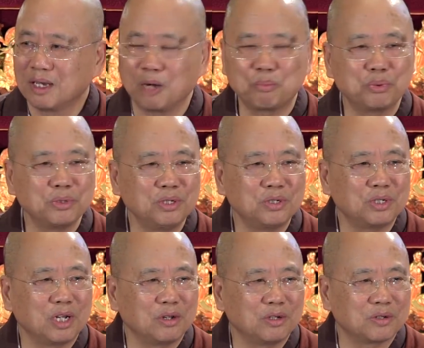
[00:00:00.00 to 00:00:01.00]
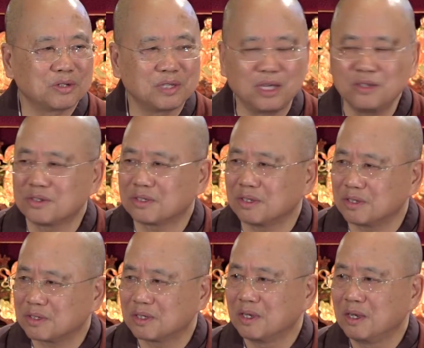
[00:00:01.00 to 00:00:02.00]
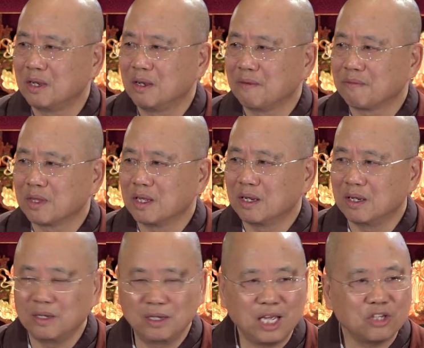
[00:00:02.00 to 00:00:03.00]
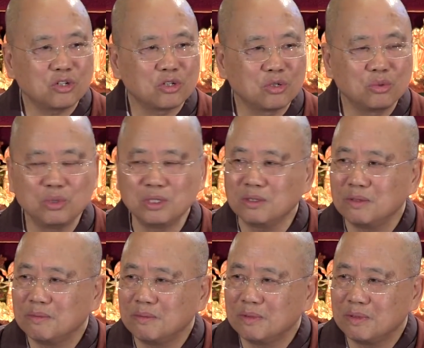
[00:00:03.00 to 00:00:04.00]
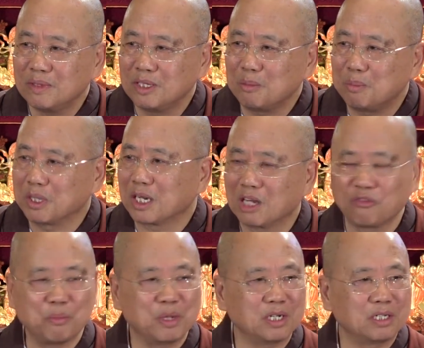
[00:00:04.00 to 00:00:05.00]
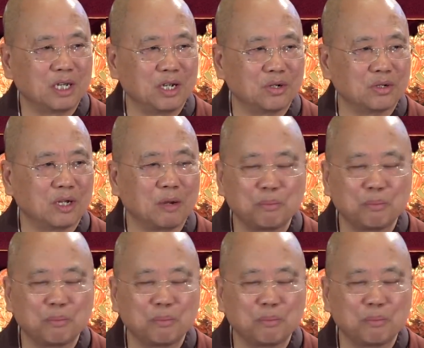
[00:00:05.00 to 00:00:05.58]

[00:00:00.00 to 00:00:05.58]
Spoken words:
Appreciate your senses. Let's do it in the beginning of a meditation.